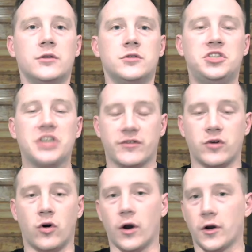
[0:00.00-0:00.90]
Jeff
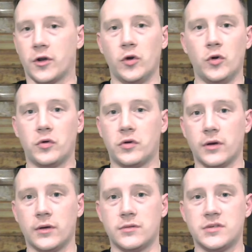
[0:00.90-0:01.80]
Clark, who
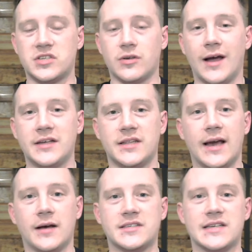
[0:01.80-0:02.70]
could slide to
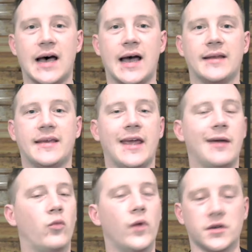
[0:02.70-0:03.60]
the outside.
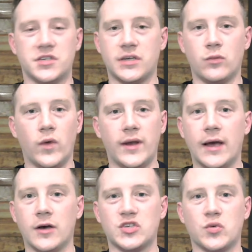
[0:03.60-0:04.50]
Cam Wilson went
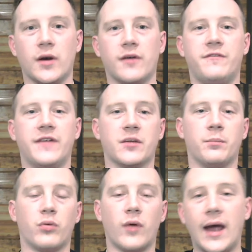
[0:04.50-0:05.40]
elsewhere. Vic
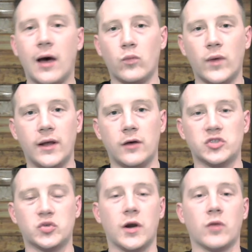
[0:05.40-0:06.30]
Brown went
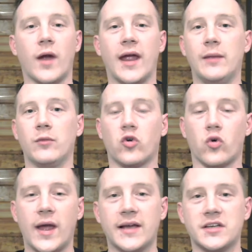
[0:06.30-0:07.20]
elsewhere. Raheem
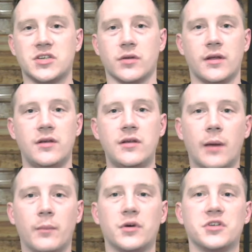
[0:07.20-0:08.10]
Craig. So the
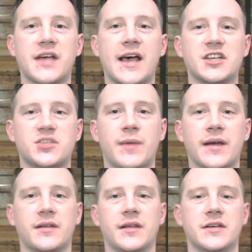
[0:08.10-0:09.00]
numbers
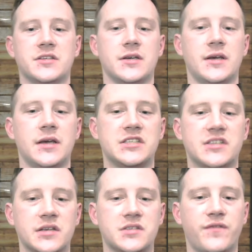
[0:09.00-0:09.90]
aspect is
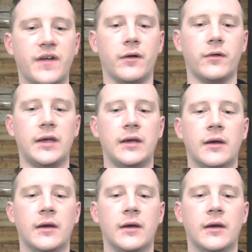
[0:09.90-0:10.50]
it's fairly